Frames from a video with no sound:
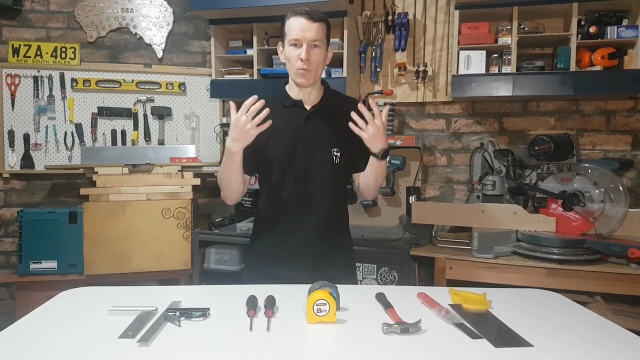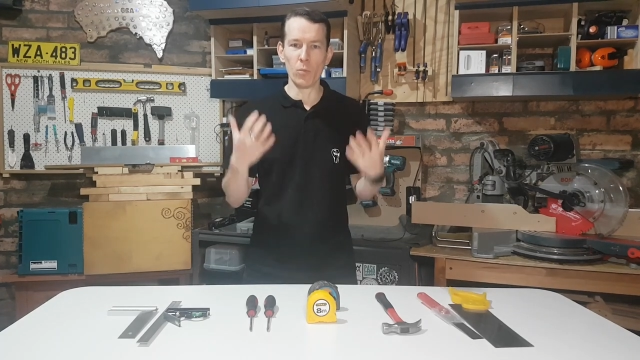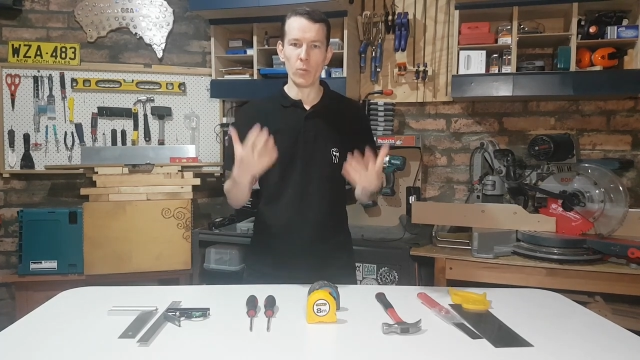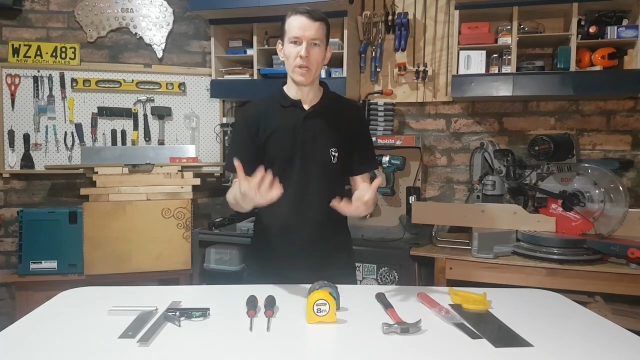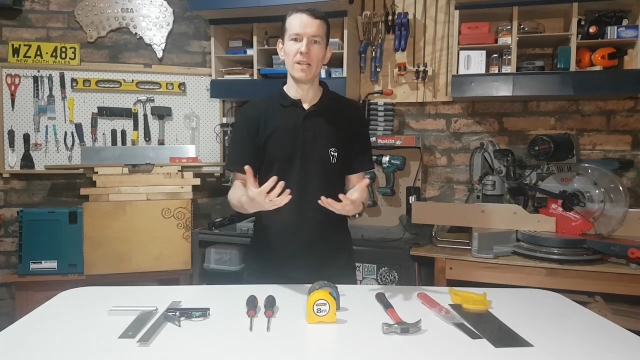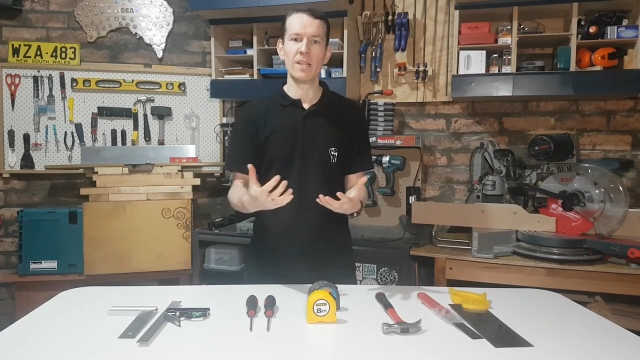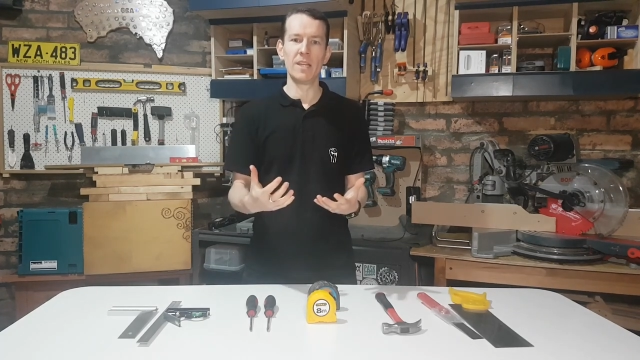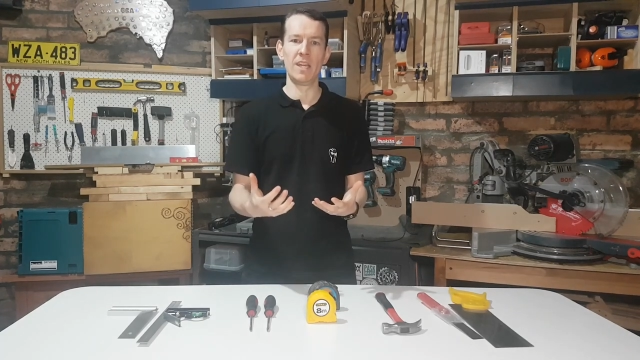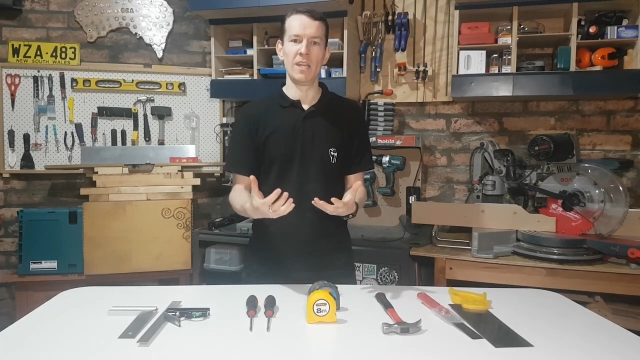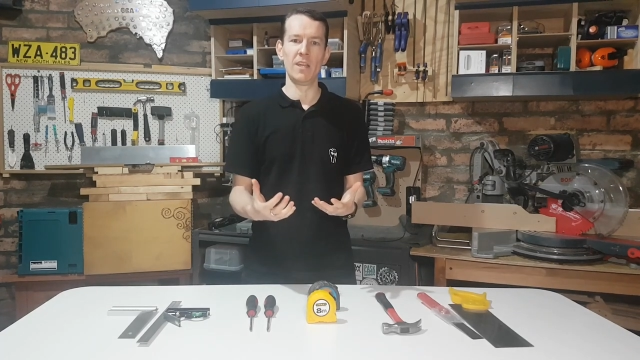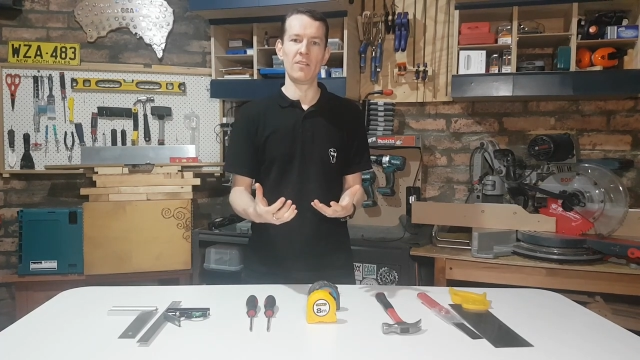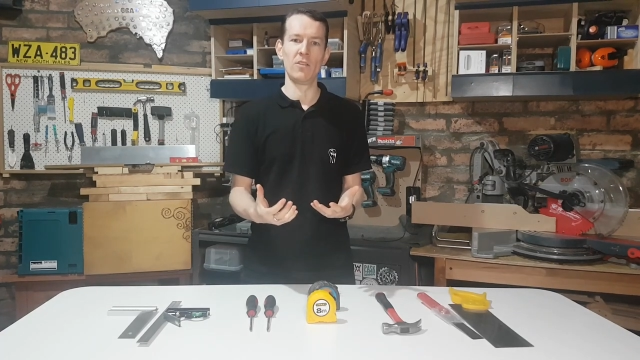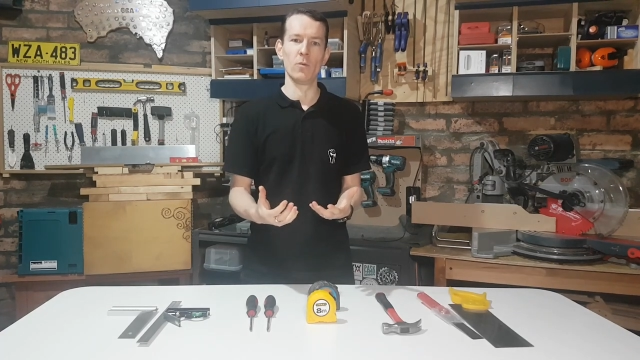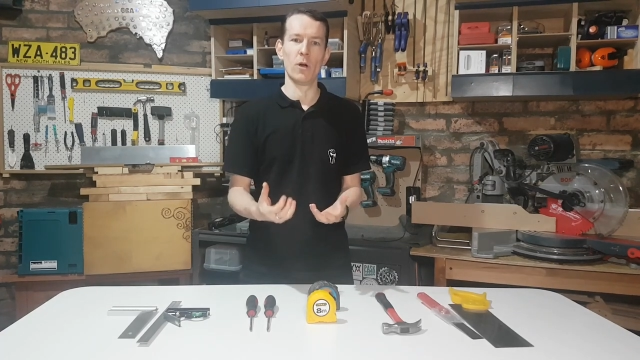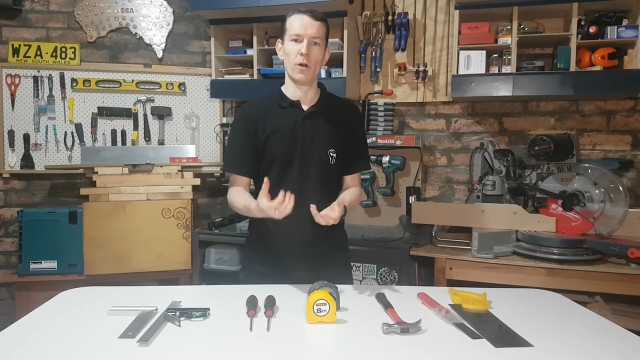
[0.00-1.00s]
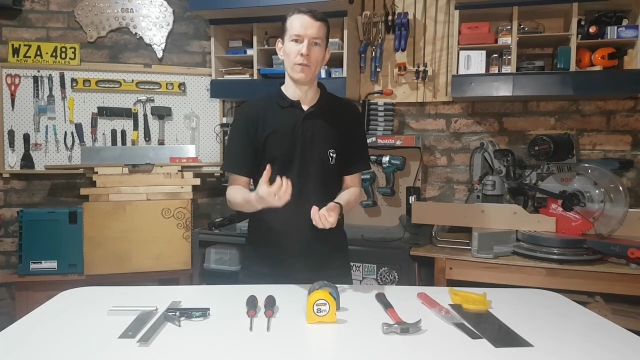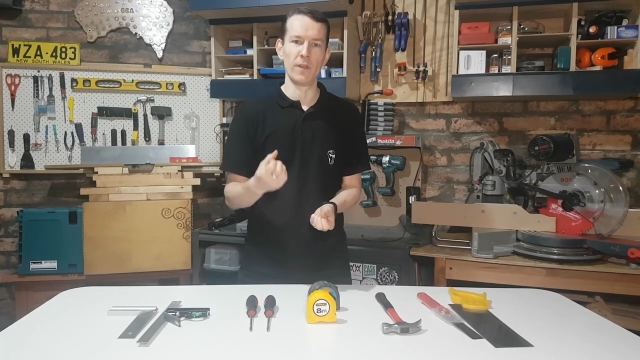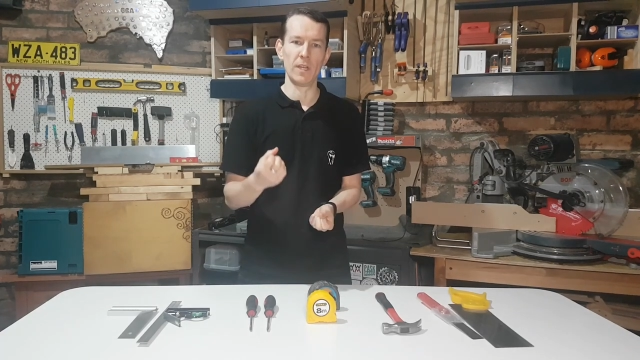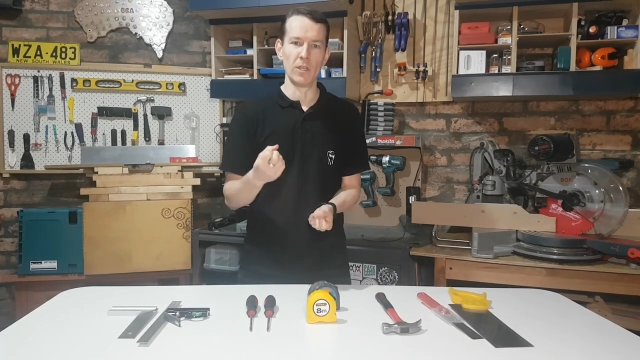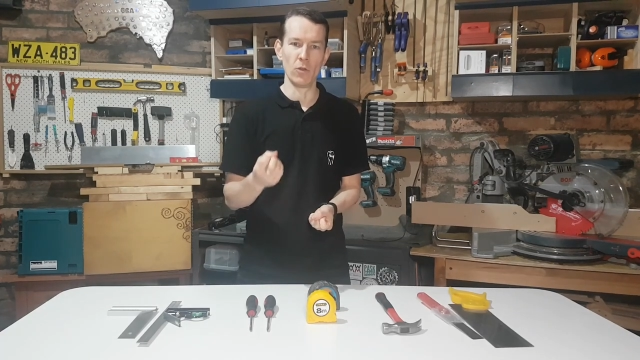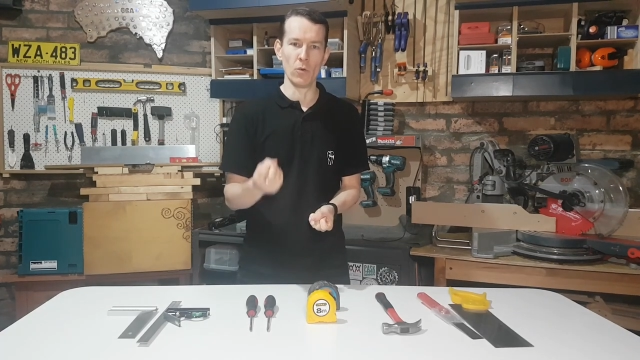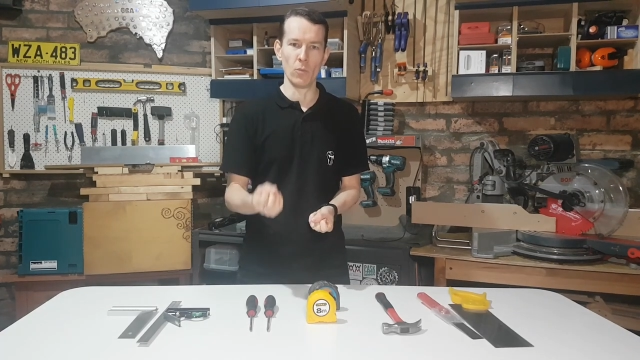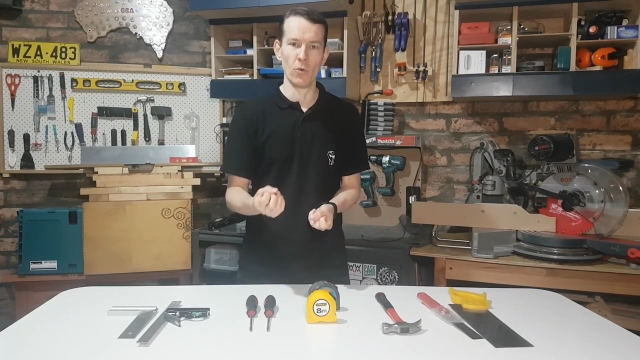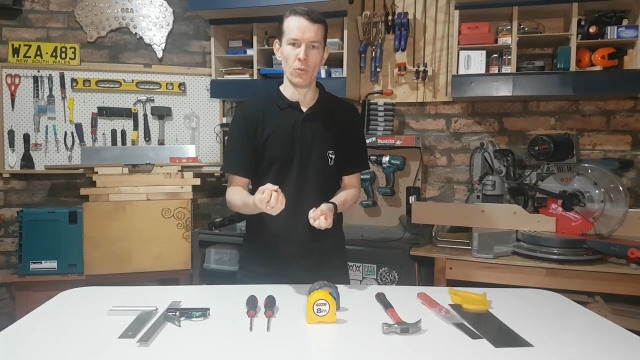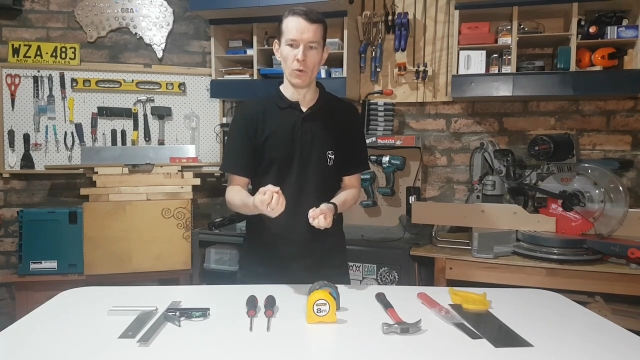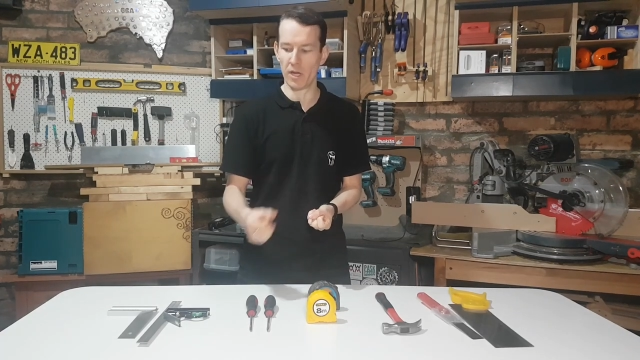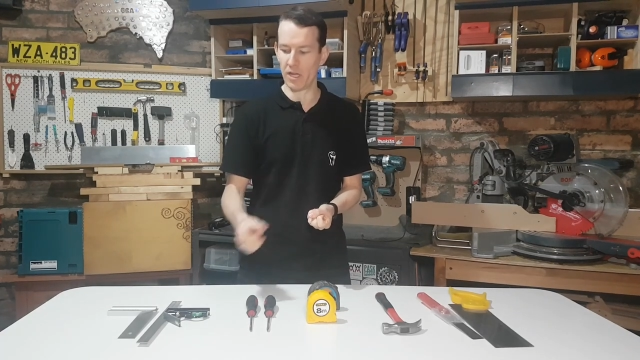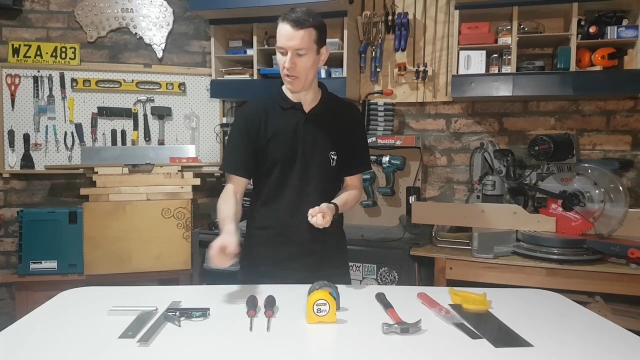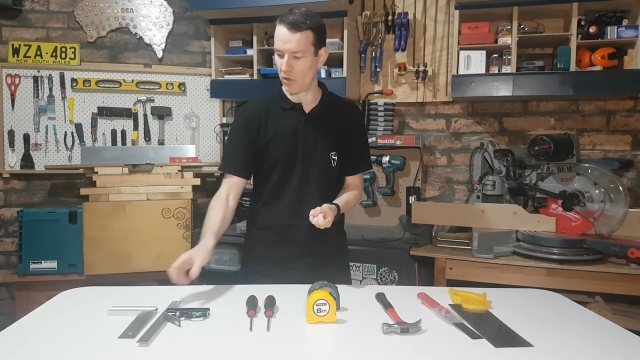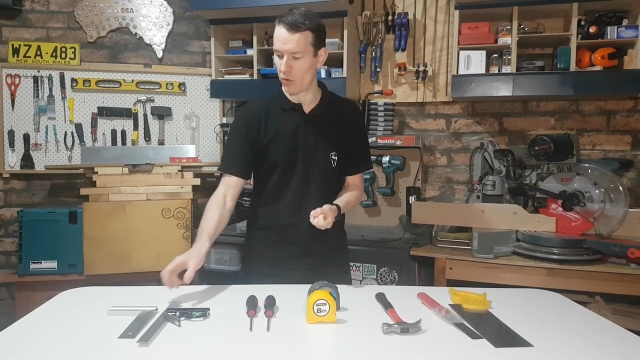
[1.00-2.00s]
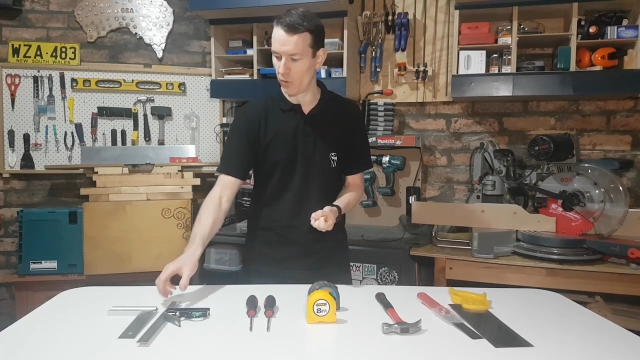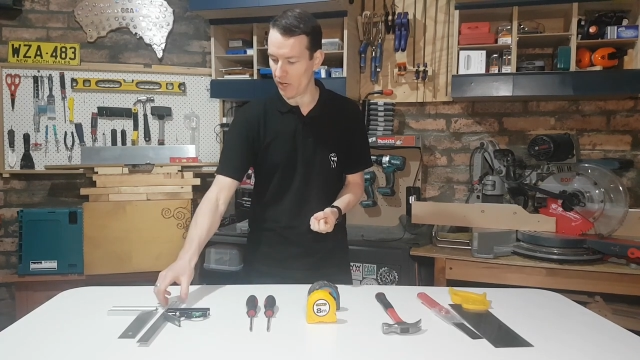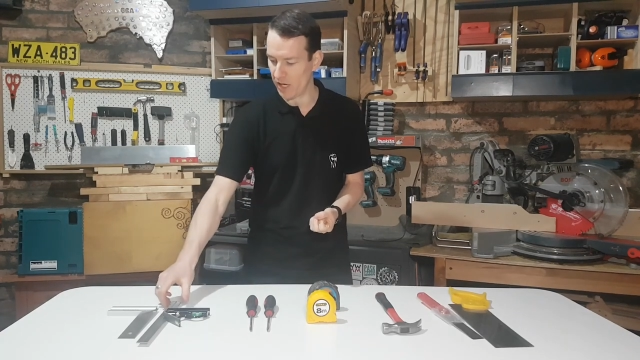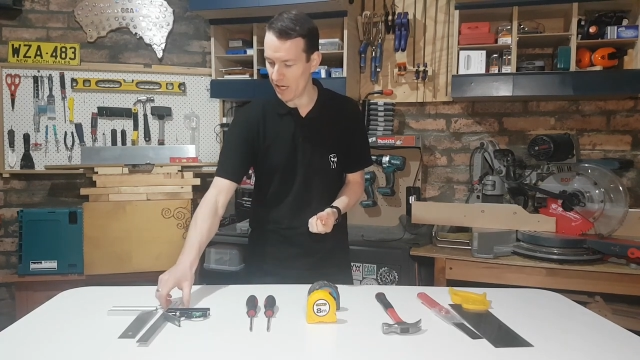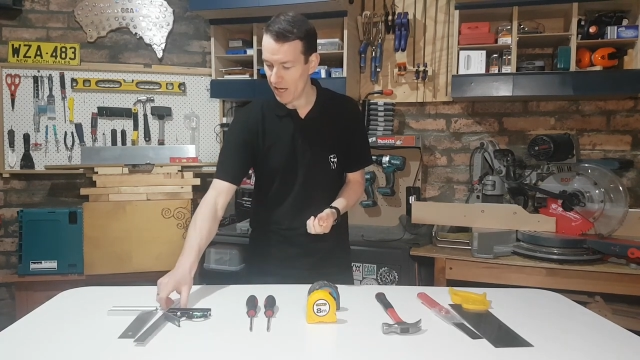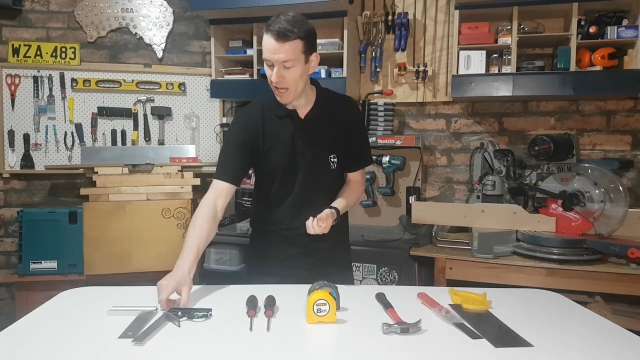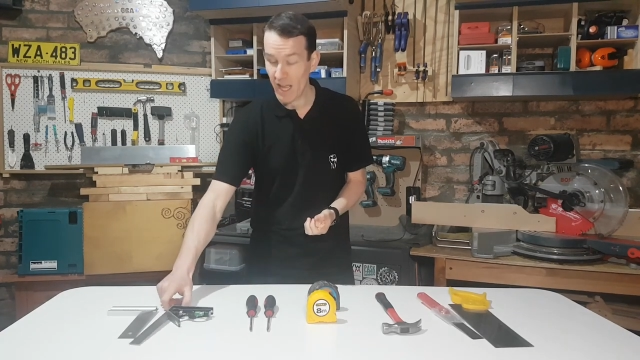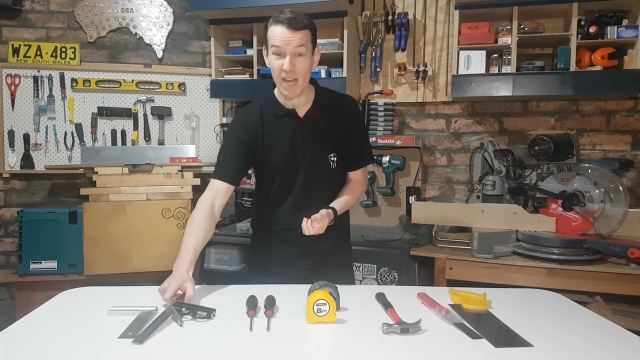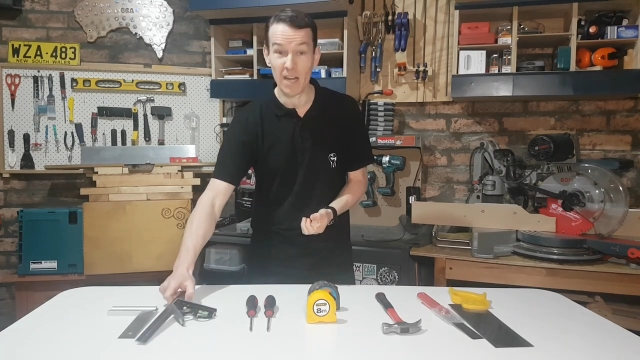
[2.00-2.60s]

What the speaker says: really kicks you off in your woodworking career,